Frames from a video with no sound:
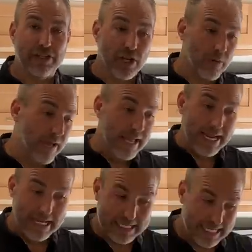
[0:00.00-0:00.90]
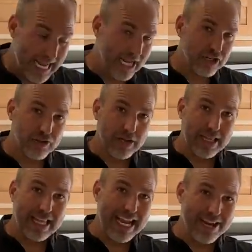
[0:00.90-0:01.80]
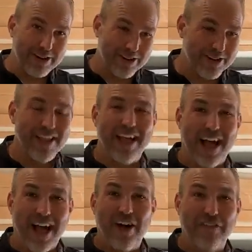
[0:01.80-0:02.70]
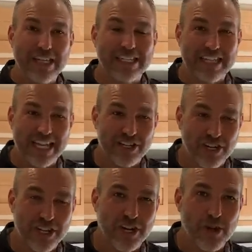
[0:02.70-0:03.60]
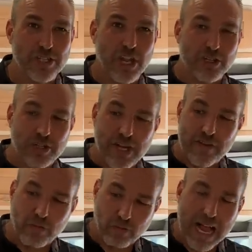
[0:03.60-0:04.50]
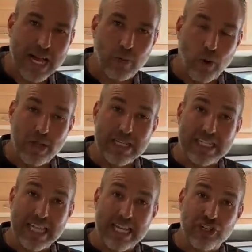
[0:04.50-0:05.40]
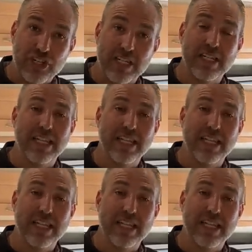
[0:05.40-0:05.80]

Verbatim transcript: So it is an extra layer of insulation on the coach. They also give you the rock wool insulation.